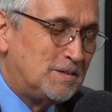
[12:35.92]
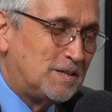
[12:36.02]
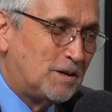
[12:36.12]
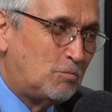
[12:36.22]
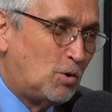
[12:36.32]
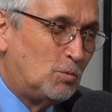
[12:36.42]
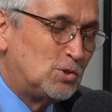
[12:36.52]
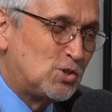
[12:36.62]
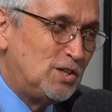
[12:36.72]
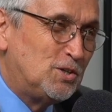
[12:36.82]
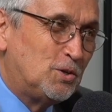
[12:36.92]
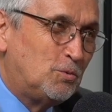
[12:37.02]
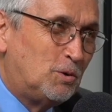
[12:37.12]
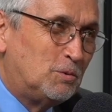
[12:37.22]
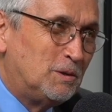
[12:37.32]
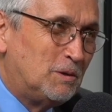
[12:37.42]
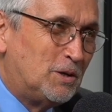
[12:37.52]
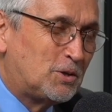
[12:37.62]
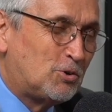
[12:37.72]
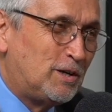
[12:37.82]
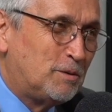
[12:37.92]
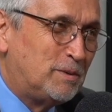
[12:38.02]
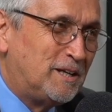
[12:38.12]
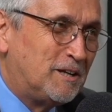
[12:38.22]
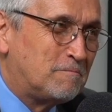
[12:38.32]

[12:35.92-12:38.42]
what will she do? What will her career be?